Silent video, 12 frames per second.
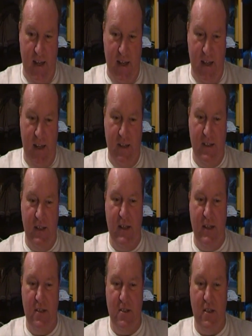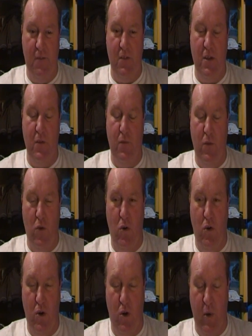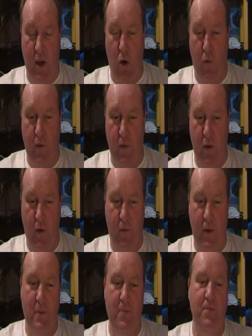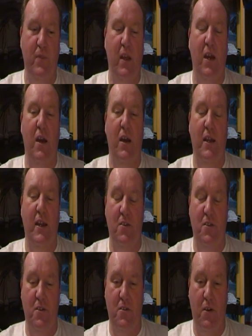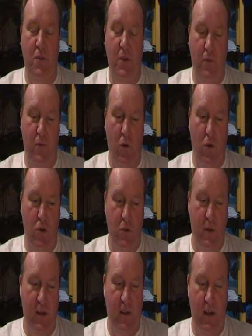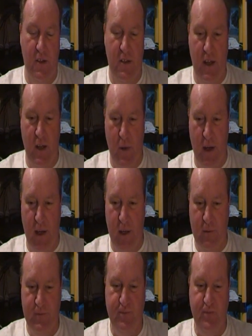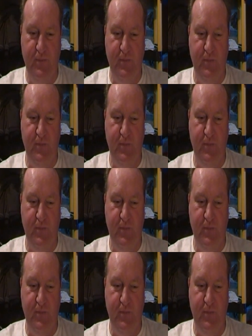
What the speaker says: In 1974, quick overview of it, in 1974, 23rd of January,